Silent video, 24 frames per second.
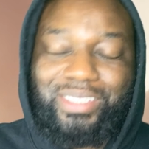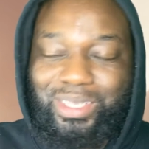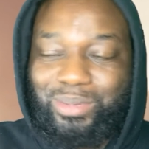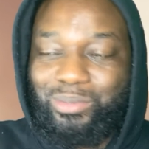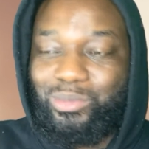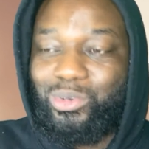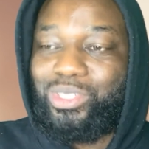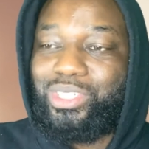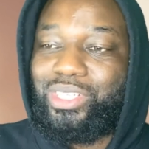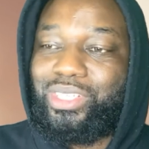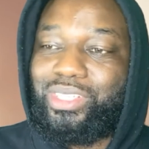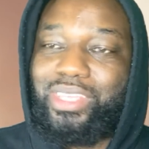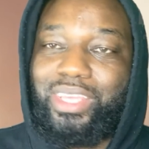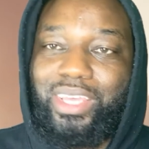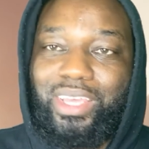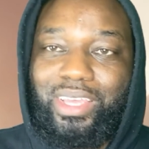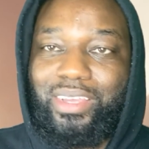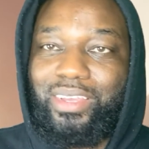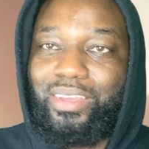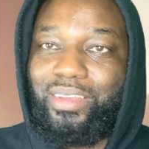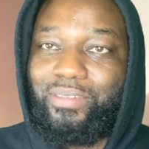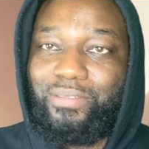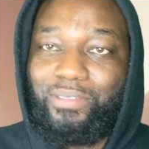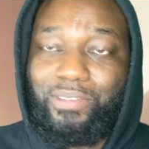Tell me what you
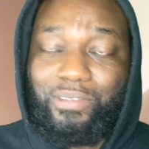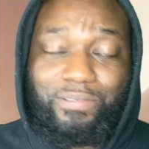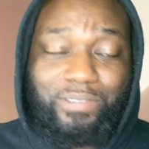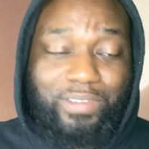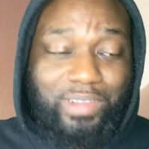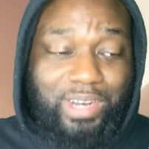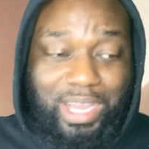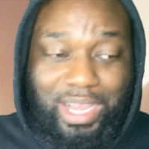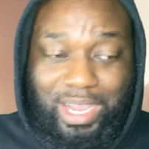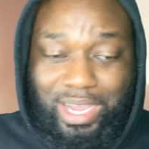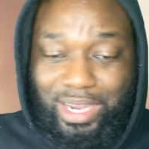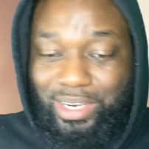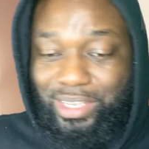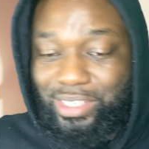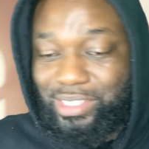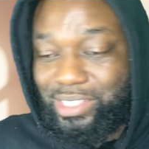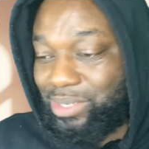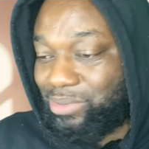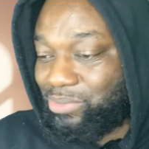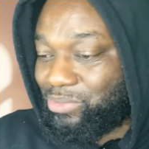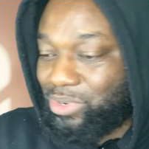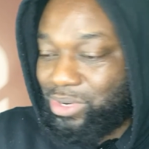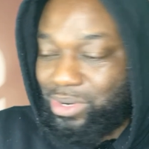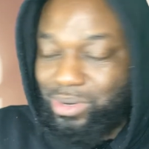think. If you feel like I did
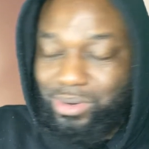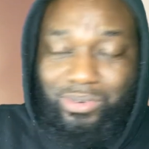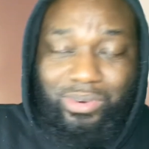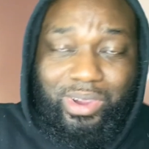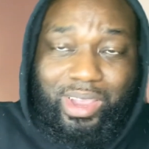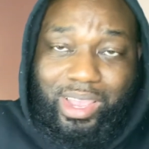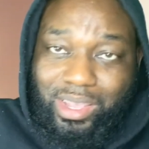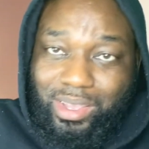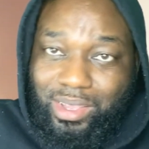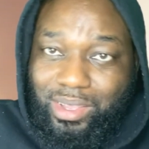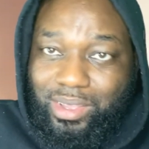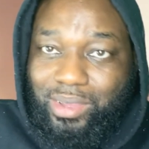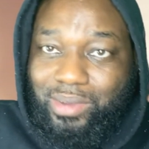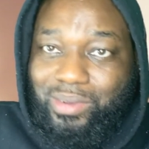something wrong, great.